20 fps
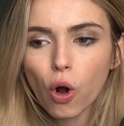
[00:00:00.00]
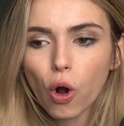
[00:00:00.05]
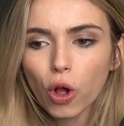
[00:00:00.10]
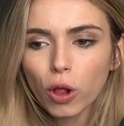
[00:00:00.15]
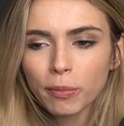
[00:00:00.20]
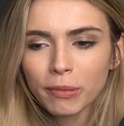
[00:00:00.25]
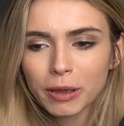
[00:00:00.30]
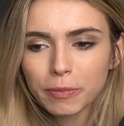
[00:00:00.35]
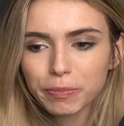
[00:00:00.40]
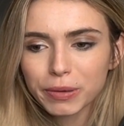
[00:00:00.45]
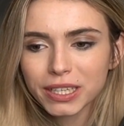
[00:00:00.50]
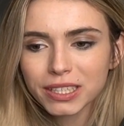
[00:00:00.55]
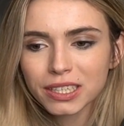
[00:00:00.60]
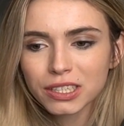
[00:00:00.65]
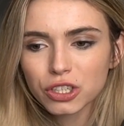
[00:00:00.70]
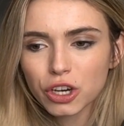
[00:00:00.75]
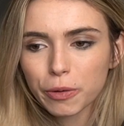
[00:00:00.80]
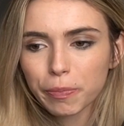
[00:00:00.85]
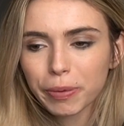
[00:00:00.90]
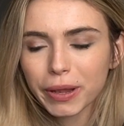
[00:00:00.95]
All my
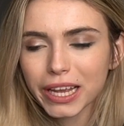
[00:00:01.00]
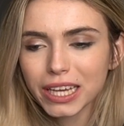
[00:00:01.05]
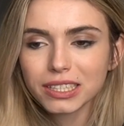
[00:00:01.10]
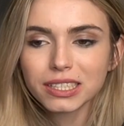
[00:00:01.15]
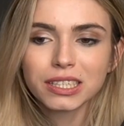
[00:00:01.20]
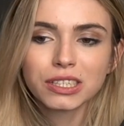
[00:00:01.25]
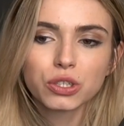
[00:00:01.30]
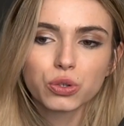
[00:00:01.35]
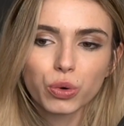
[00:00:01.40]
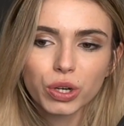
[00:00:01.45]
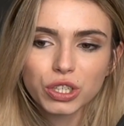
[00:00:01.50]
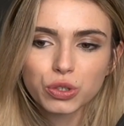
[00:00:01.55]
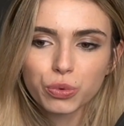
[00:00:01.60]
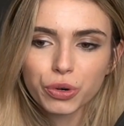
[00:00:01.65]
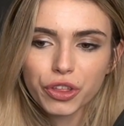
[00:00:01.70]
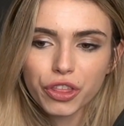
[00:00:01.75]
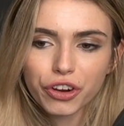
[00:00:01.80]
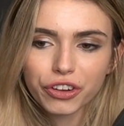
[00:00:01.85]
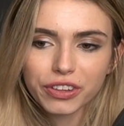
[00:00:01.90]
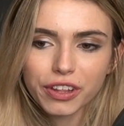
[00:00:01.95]
pieces are placed in squares
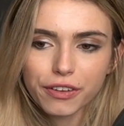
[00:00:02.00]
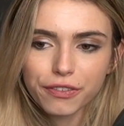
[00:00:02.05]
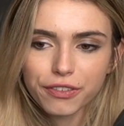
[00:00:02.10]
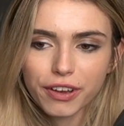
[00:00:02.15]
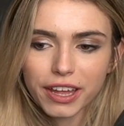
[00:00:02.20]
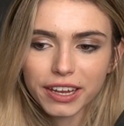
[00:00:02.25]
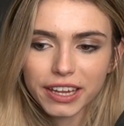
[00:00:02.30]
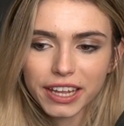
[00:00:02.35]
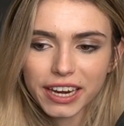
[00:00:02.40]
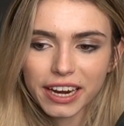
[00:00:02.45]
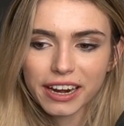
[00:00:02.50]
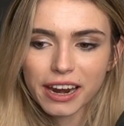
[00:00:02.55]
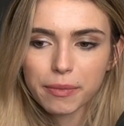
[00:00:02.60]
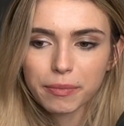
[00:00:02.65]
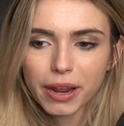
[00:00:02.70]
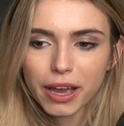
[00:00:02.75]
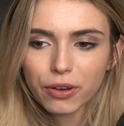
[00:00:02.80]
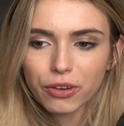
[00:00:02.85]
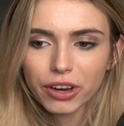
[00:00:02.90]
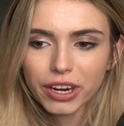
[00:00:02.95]
where they're defended. And I'm
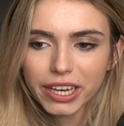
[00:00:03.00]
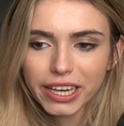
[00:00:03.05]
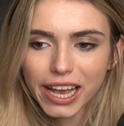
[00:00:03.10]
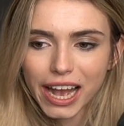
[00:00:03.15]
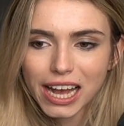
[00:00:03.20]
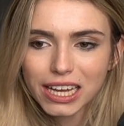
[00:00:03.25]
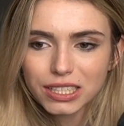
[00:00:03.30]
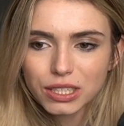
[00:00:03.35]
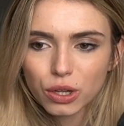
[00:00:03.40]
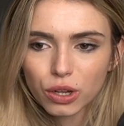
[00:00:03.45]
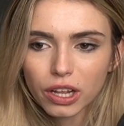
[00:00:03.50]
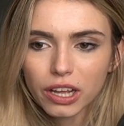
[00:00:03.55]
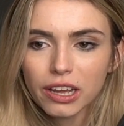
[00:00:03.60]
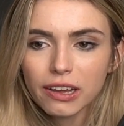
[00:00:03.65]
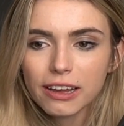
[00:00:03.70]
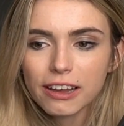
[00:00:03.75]
now going to castle.